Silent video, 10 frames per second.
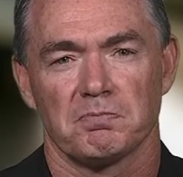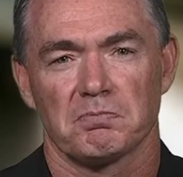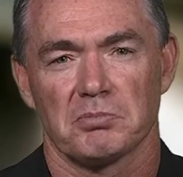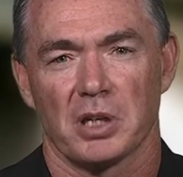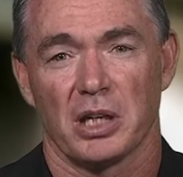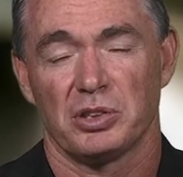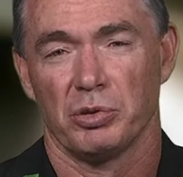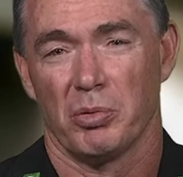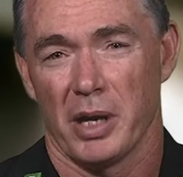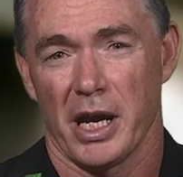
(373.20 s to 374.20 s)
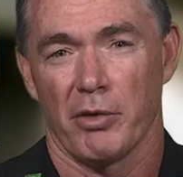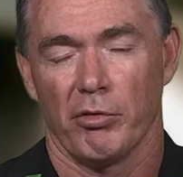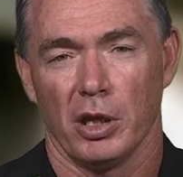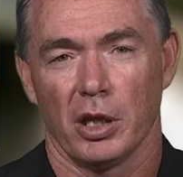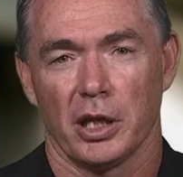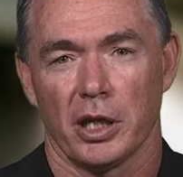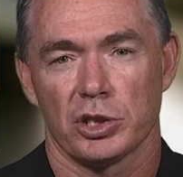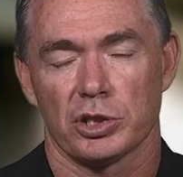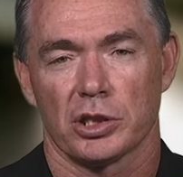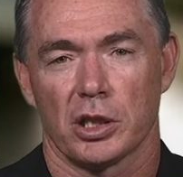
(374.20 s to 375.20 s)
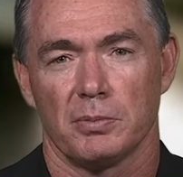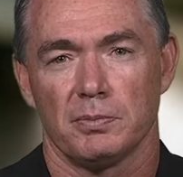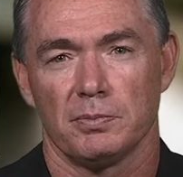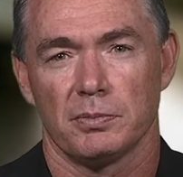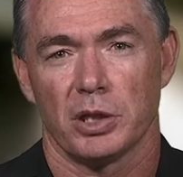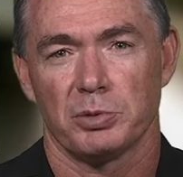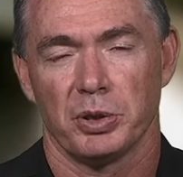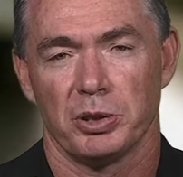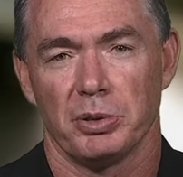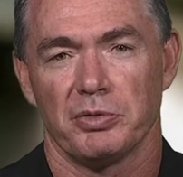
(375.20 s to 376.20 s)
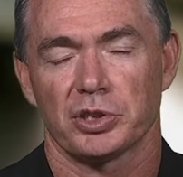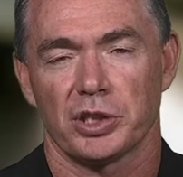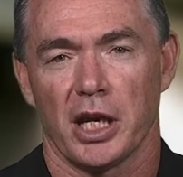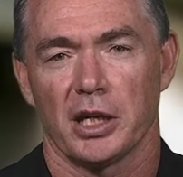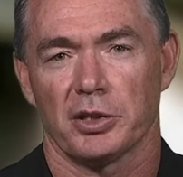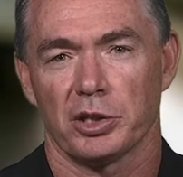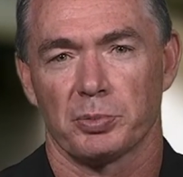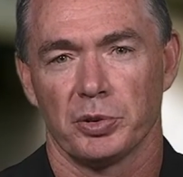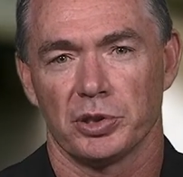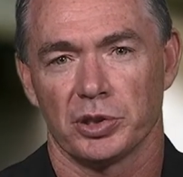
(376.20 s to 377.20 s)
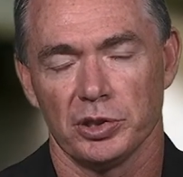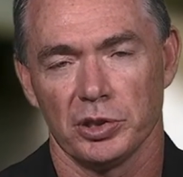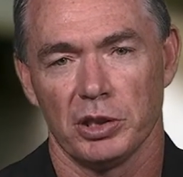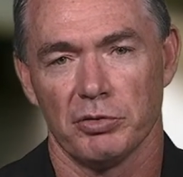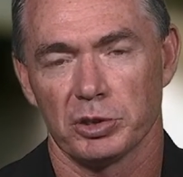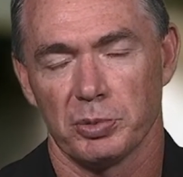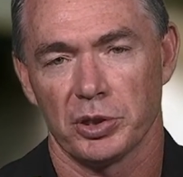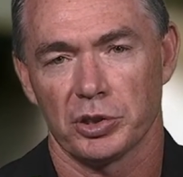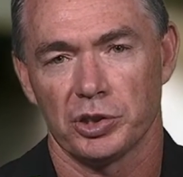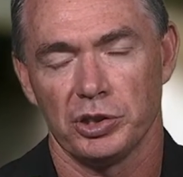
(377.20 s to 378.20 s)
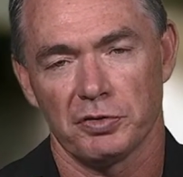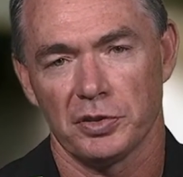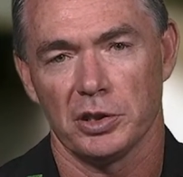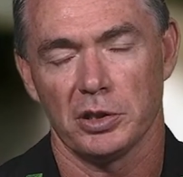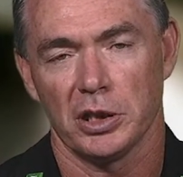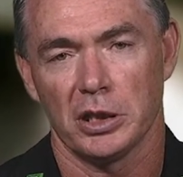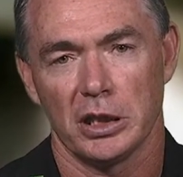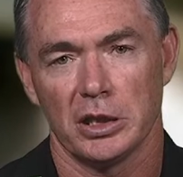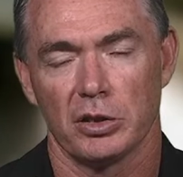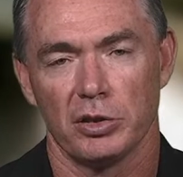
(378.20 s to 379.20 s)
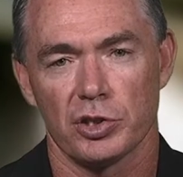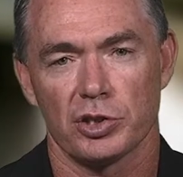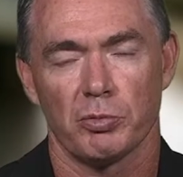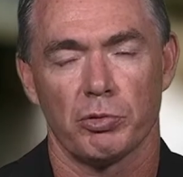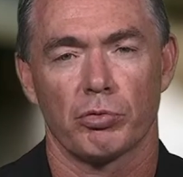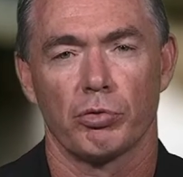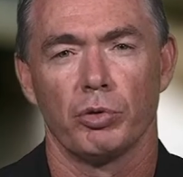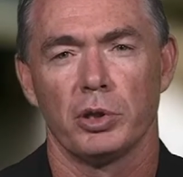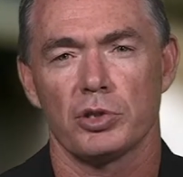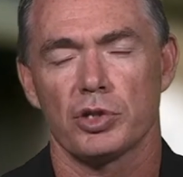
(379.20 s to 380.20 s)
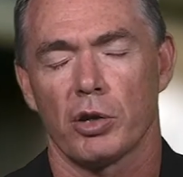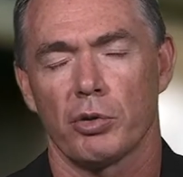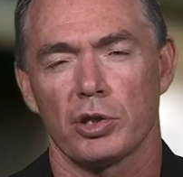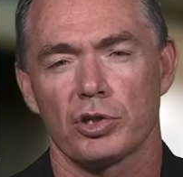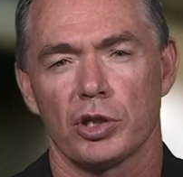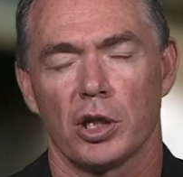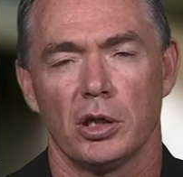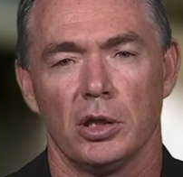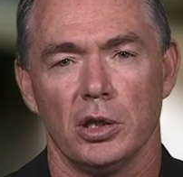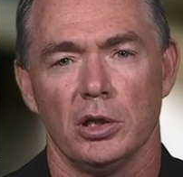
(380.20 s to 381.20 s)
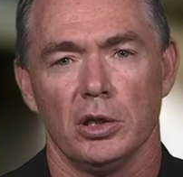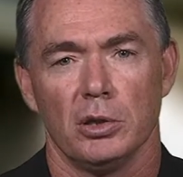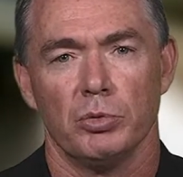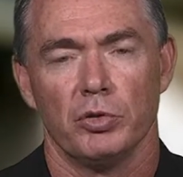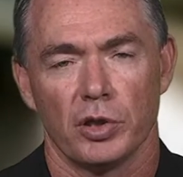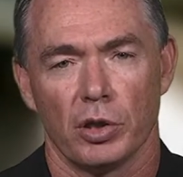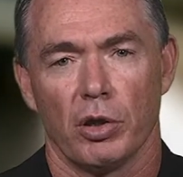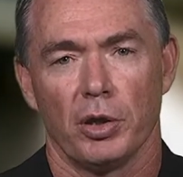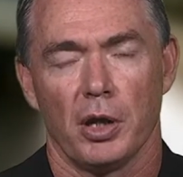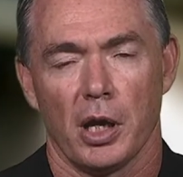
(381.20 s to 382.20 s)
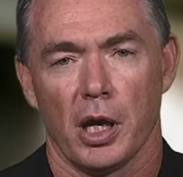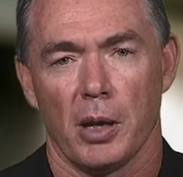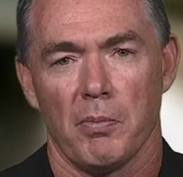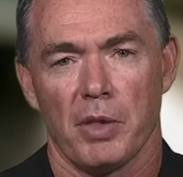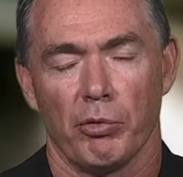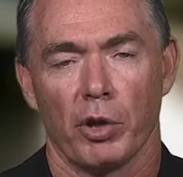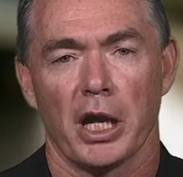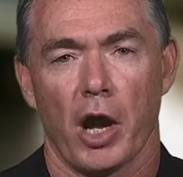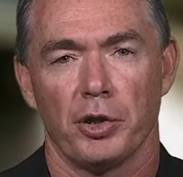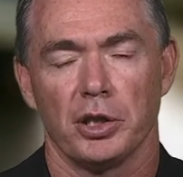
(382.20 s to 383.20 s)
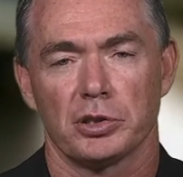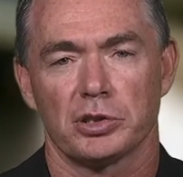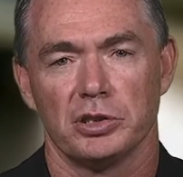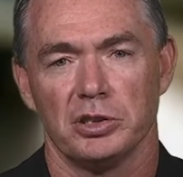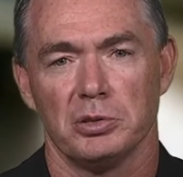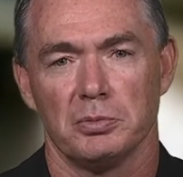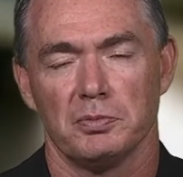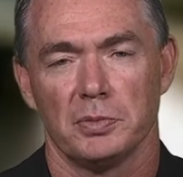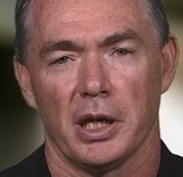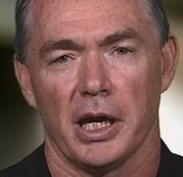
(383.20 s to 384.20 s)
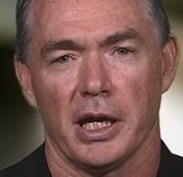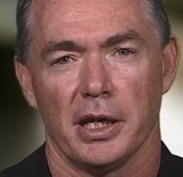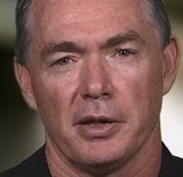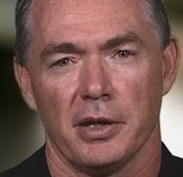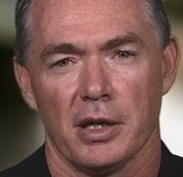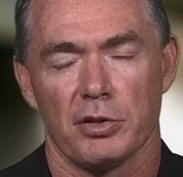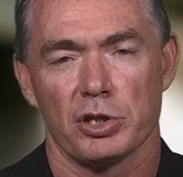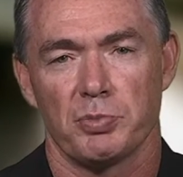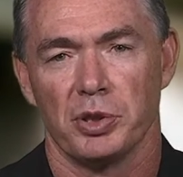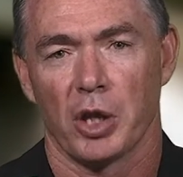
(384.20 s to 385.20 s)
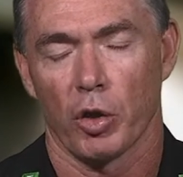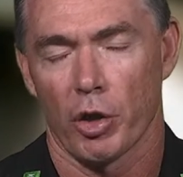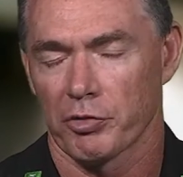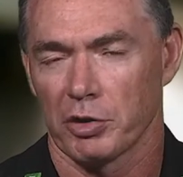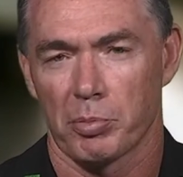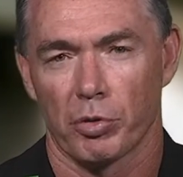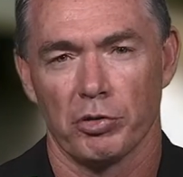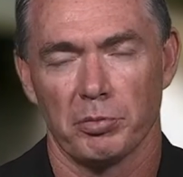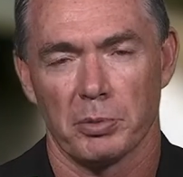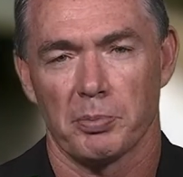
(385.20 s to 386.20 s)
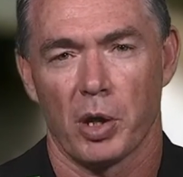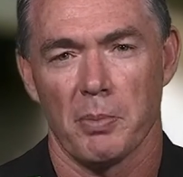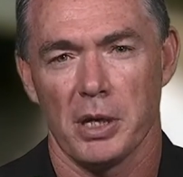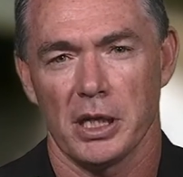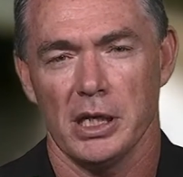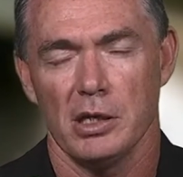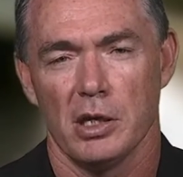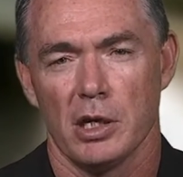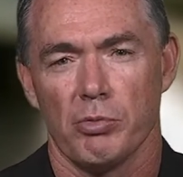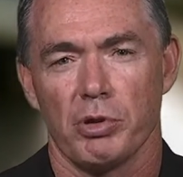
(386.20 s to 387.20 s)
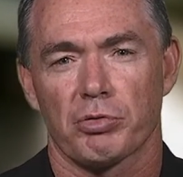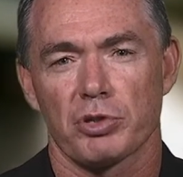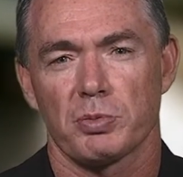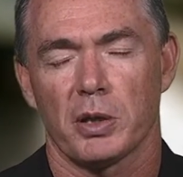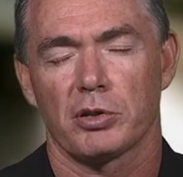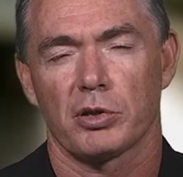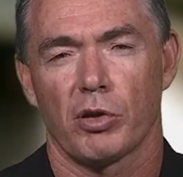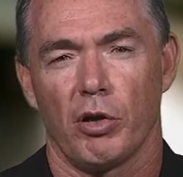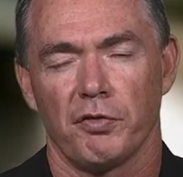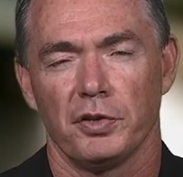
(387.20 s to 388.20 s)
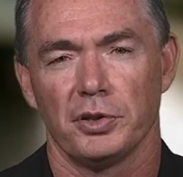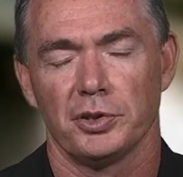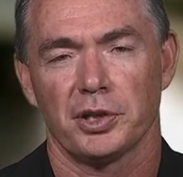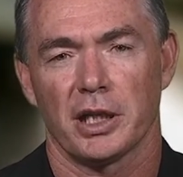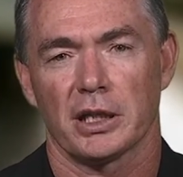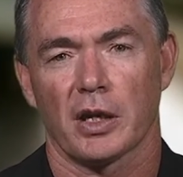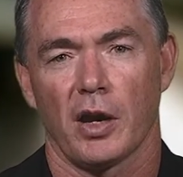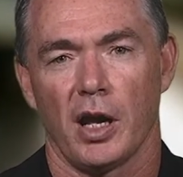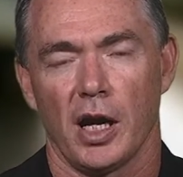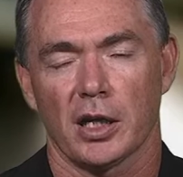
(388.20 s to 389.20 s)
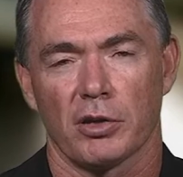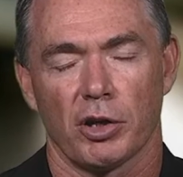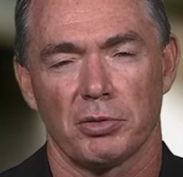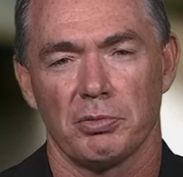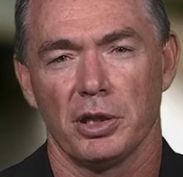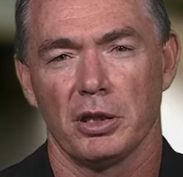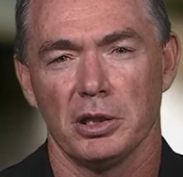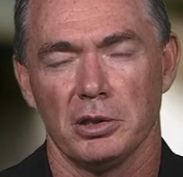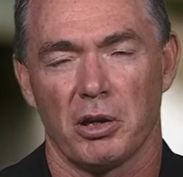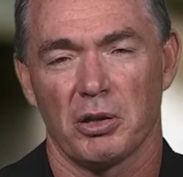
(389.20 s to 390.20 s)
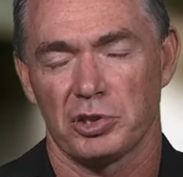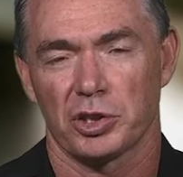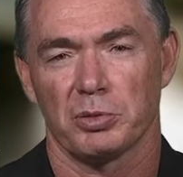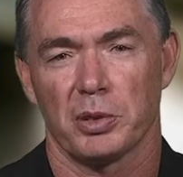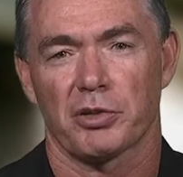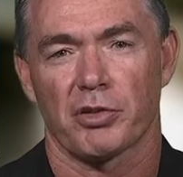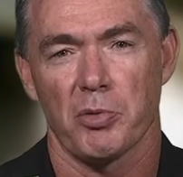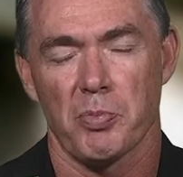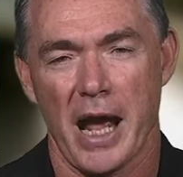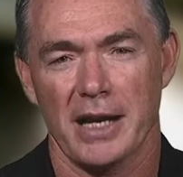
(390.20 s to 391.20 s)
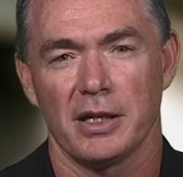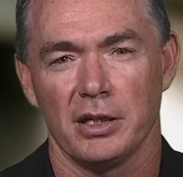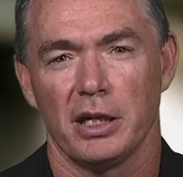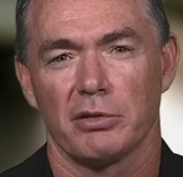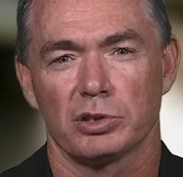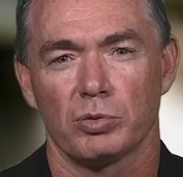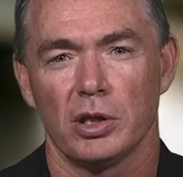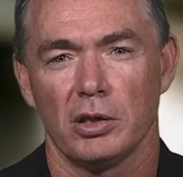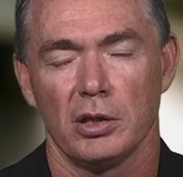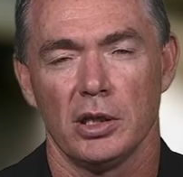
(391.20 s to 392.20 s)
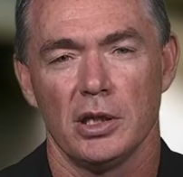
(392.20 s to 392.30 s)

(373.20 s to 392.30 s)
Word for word: you know, to a man really has um, has been a bit of a standout this pre-season, given there's been a shift in, in, in leadership with Roo and Joey and Shinner moving on. Um, they're really owning the team, and there's been a lot of improvement by many. With respect to Coffield and Clark, and I nearly I just about throw Paton in there as well.